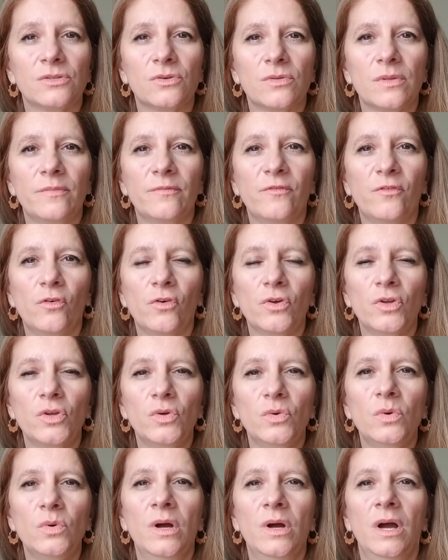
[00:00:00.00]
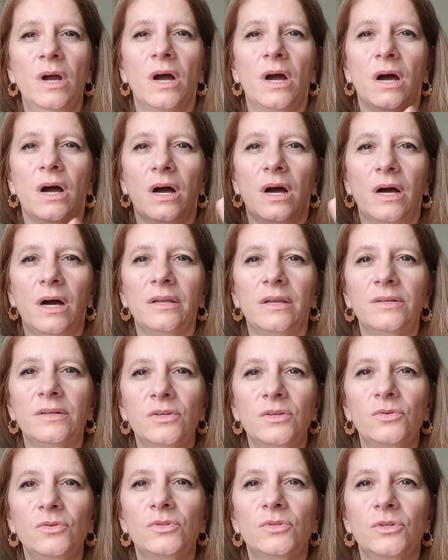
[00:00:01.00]
them for you on a
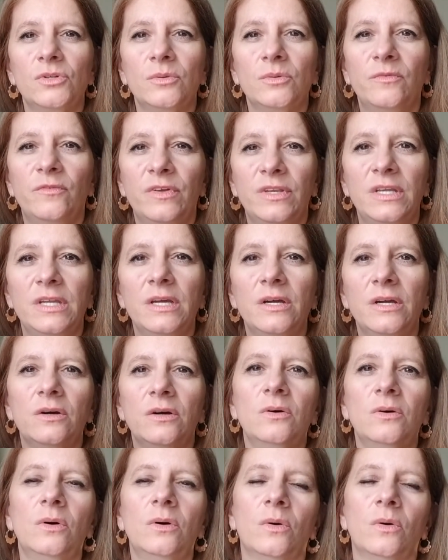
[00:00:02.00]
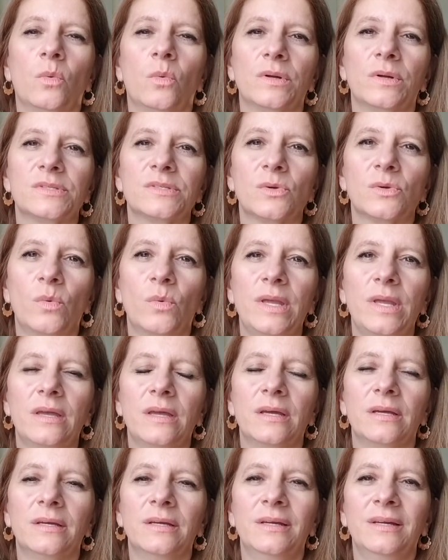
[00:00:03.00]
YouTube video once a
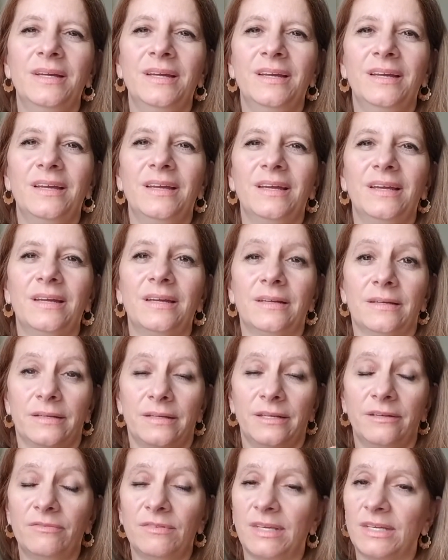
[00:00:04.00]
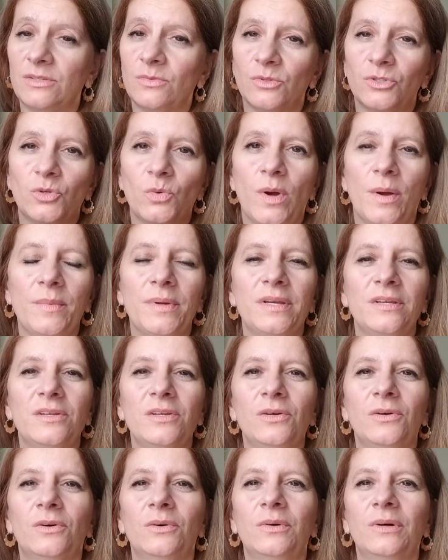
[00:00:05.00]
week, if that's what you want me to
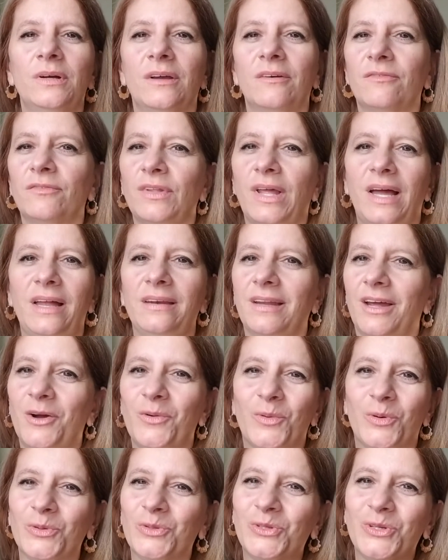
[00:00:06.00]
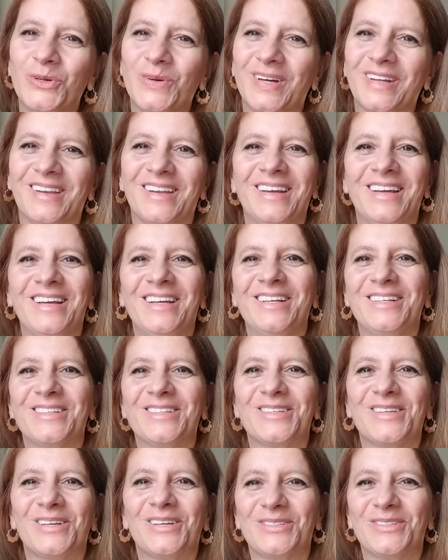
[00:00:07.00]
do. If not, I won't do it.
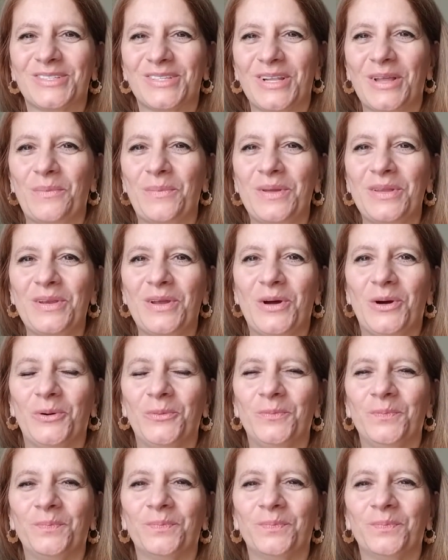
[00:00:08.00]
So just let me know.